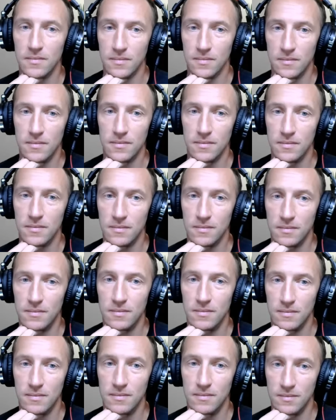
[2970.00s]

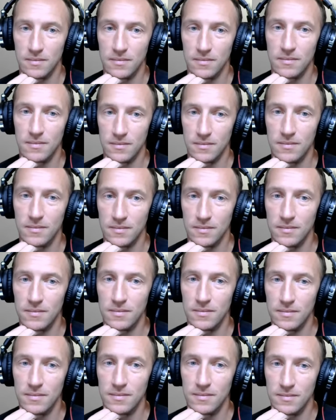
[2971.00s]

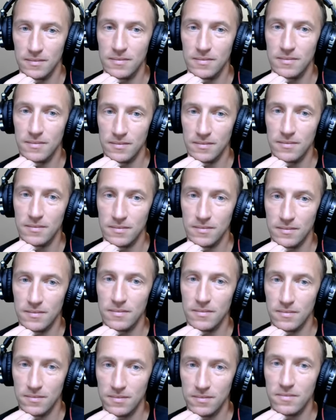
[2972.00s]

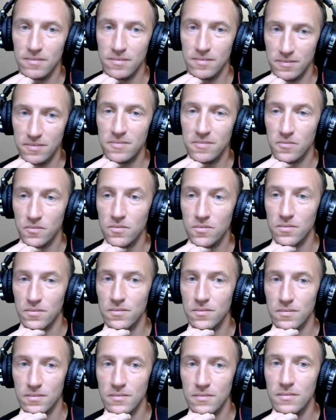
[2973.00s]

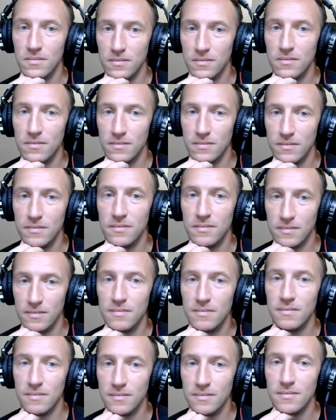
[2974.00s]

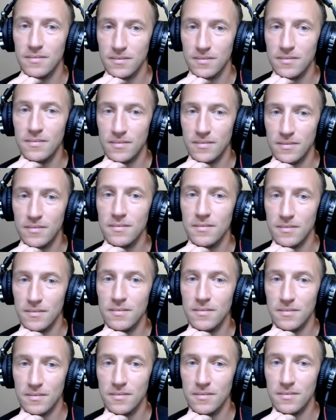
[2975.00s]

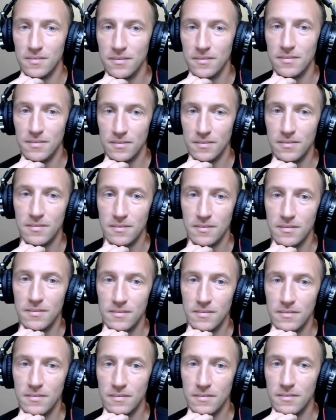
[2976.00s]

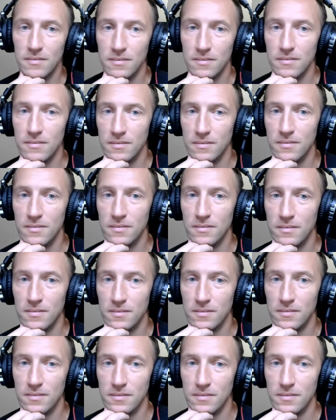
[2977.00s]
(silent)